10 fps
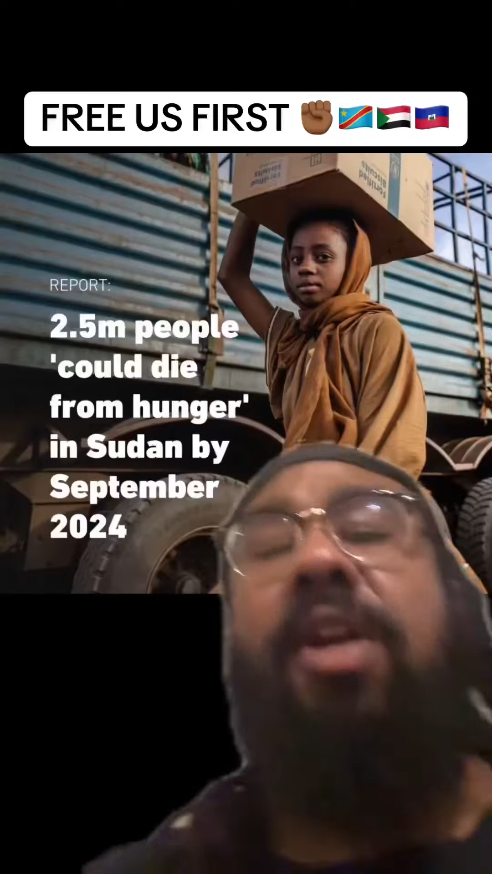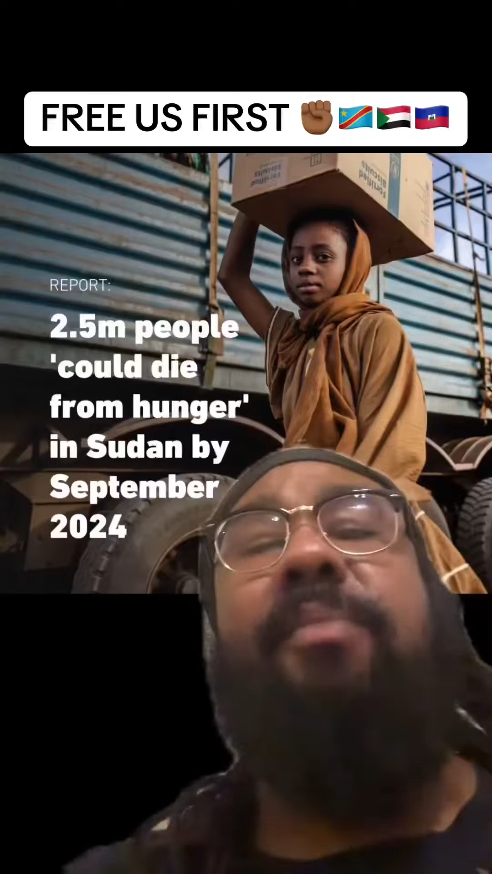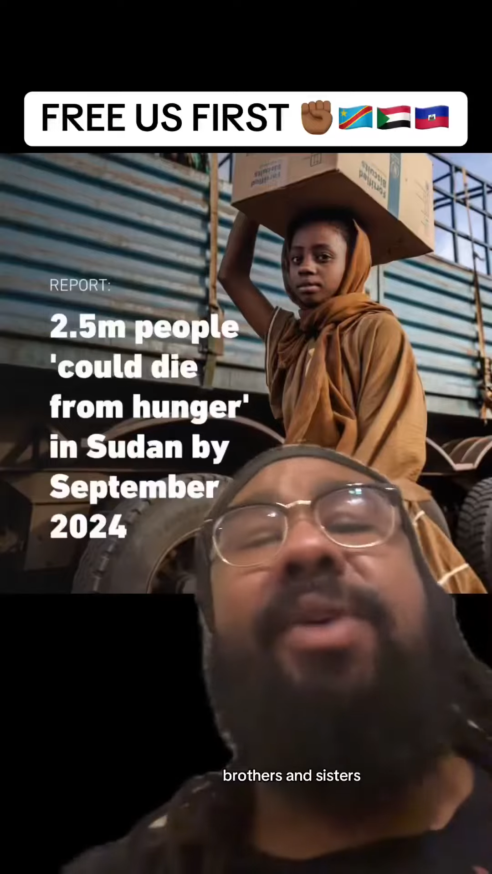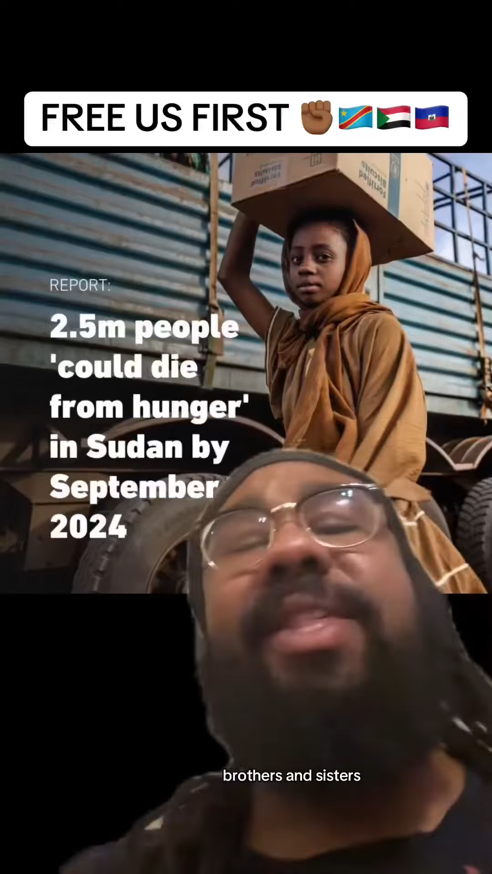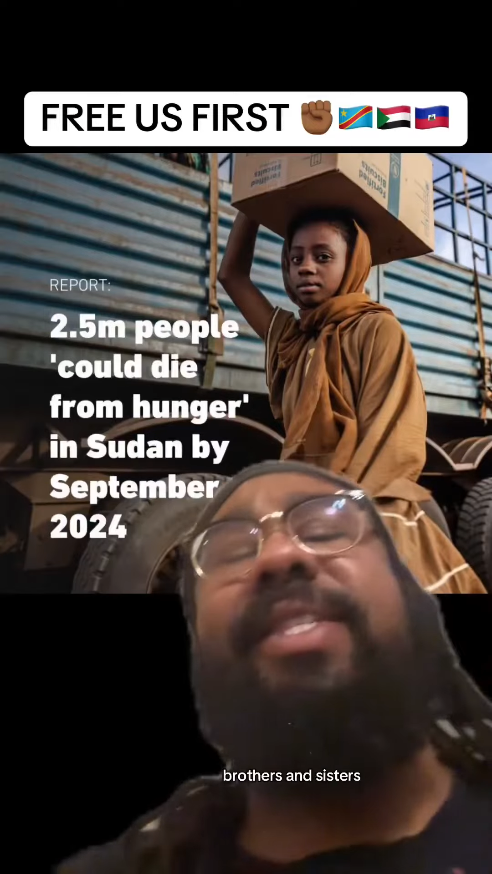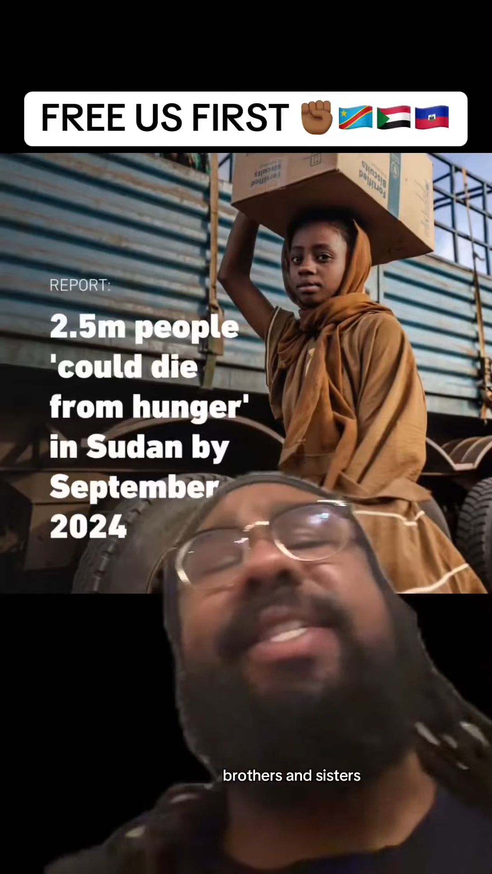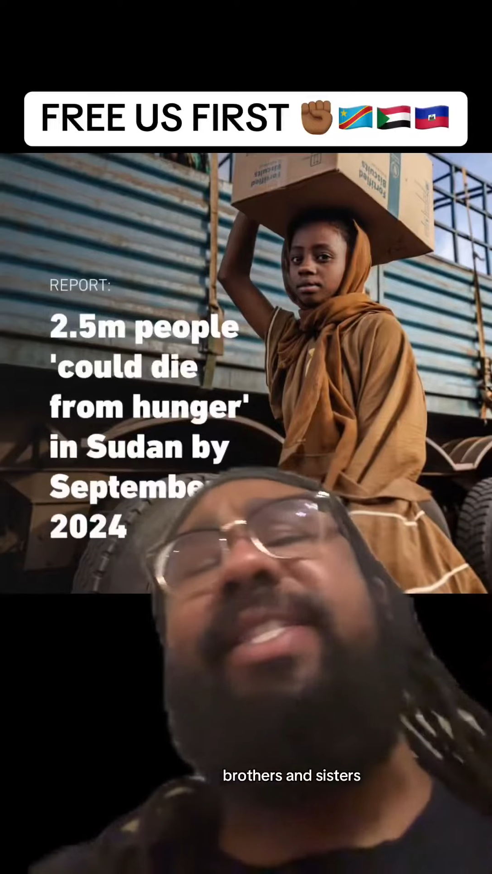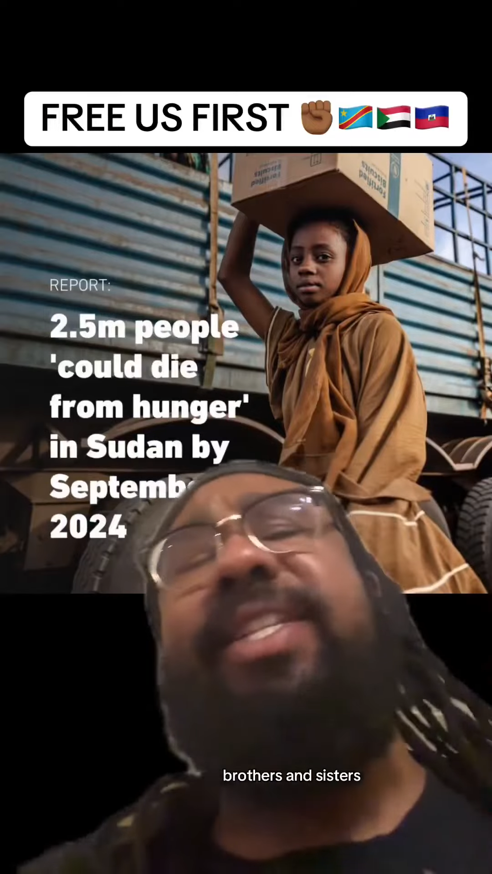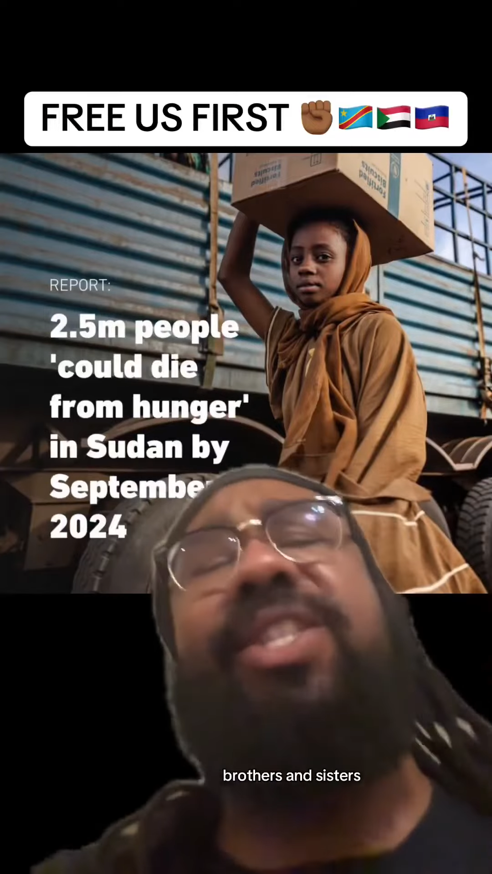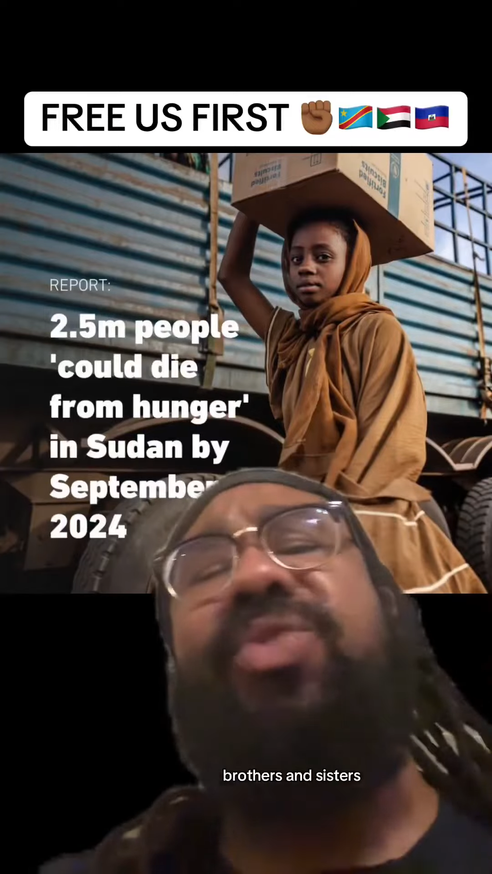Brothers and
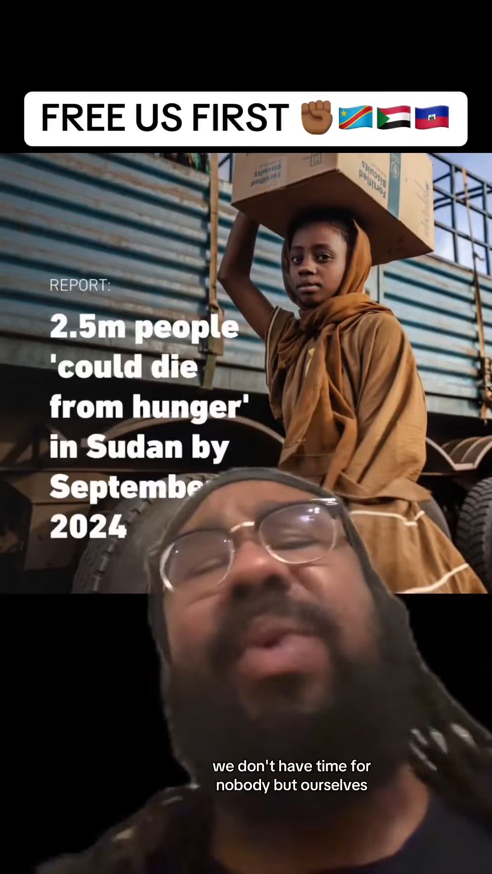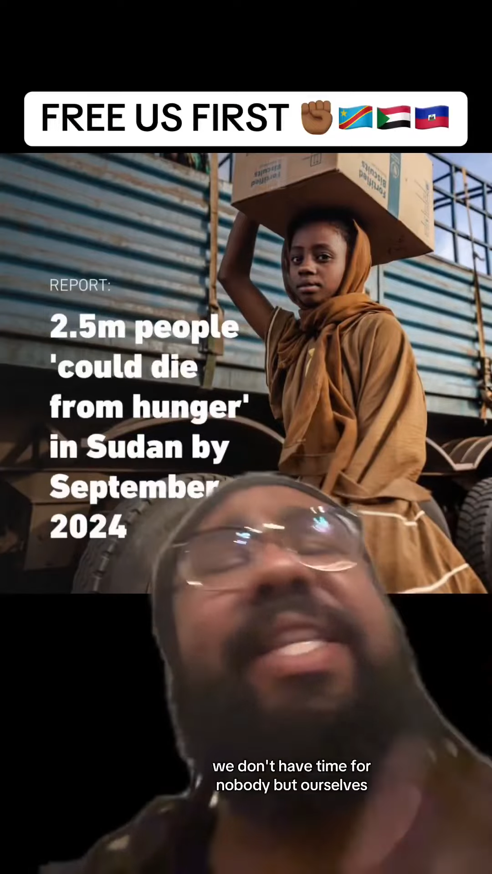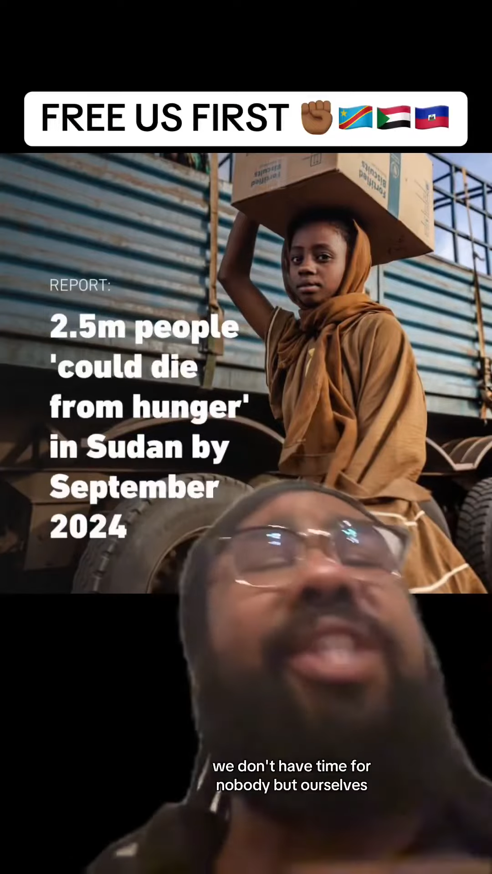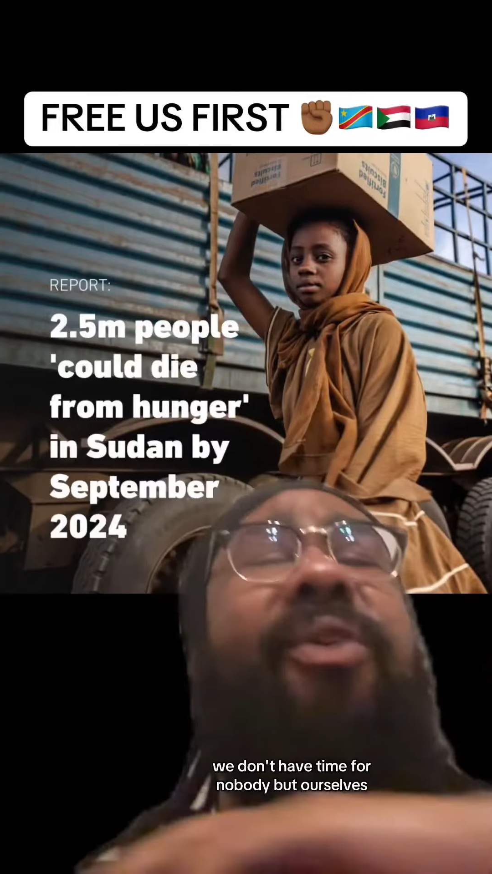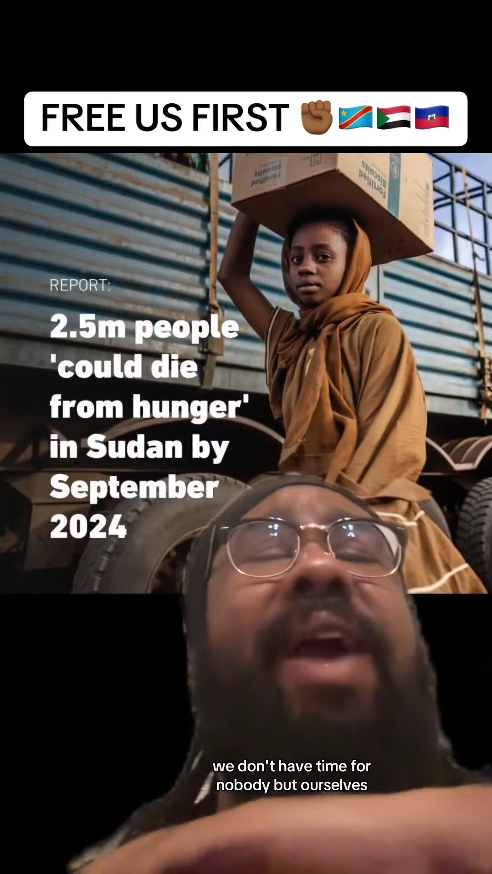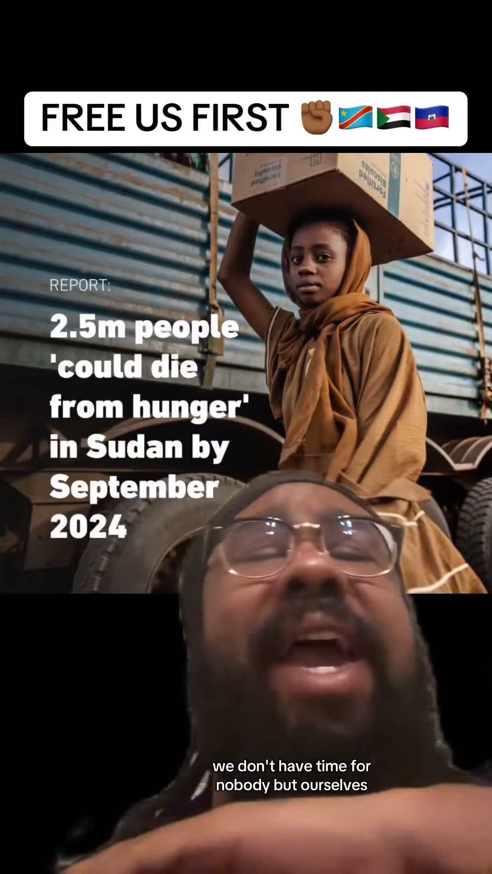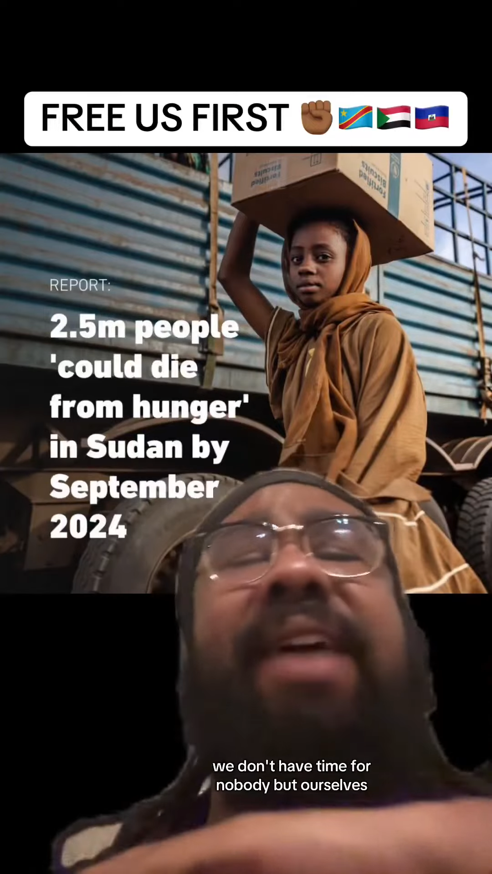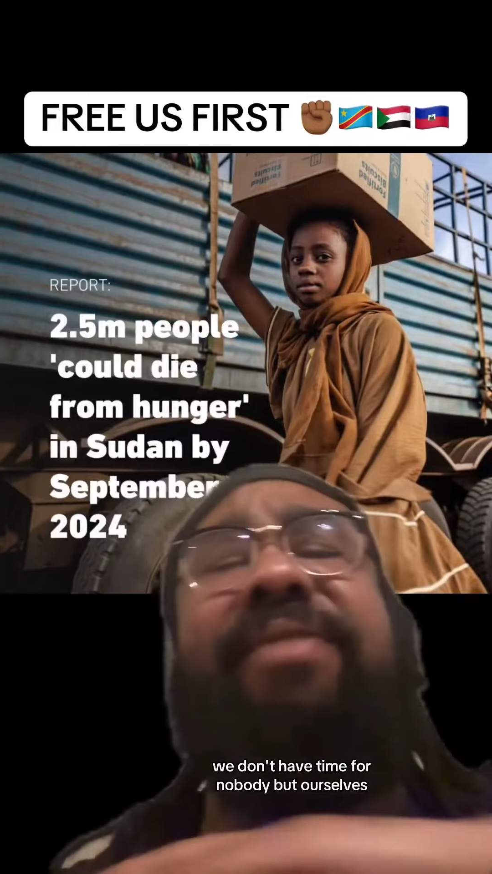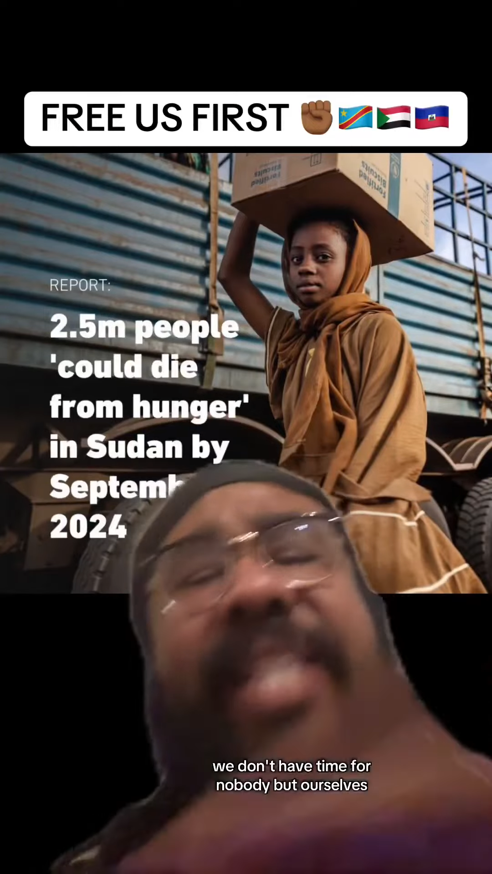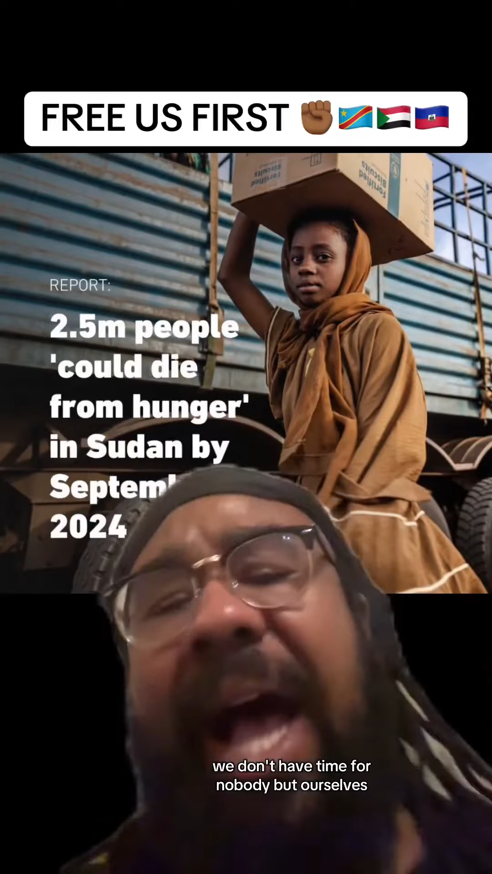sisters, we don't
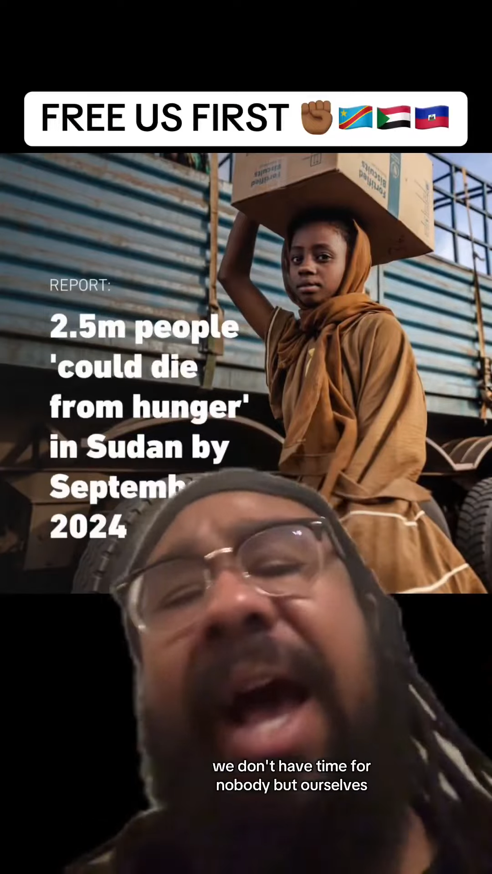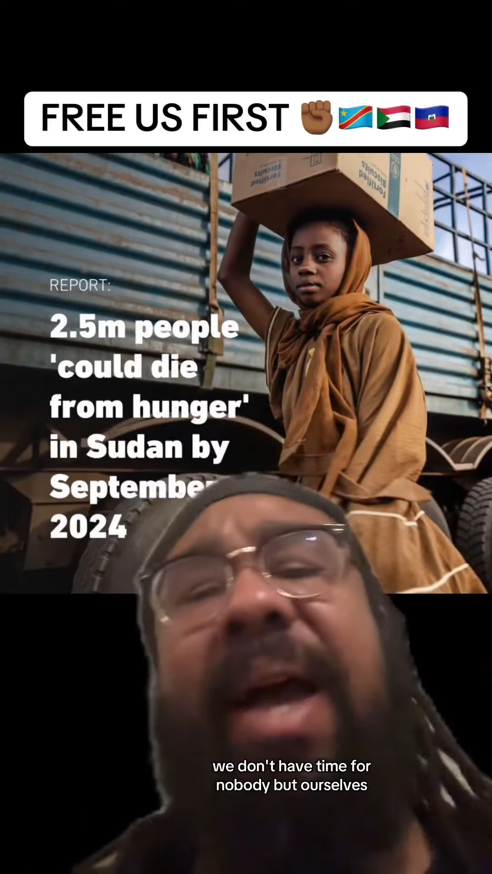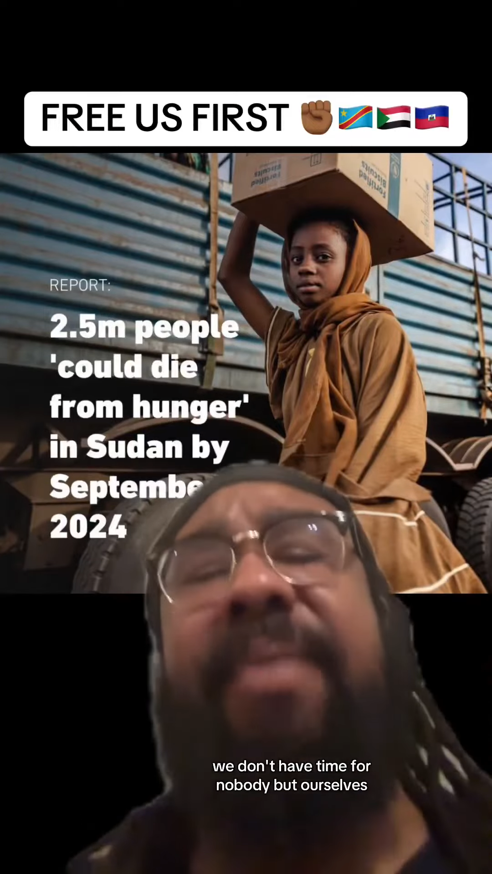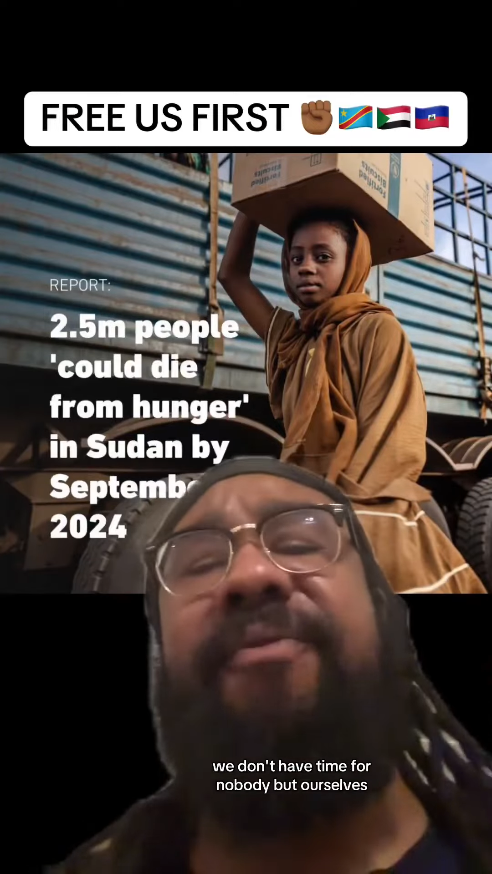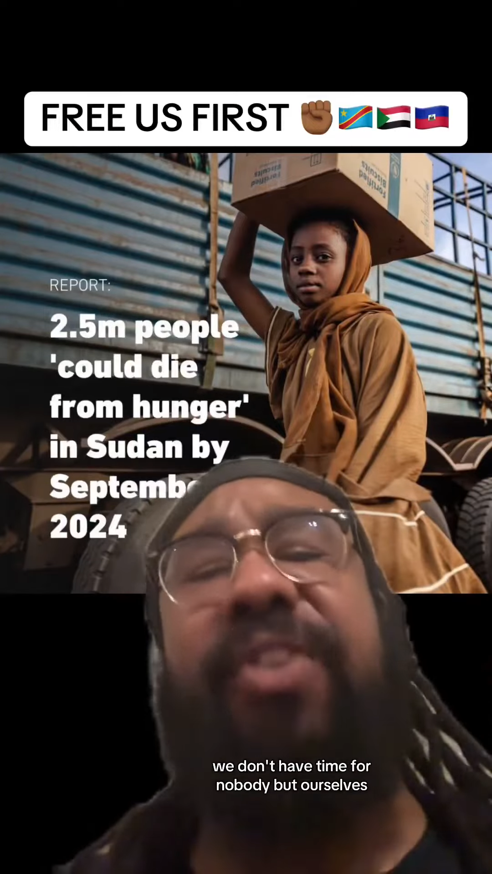have time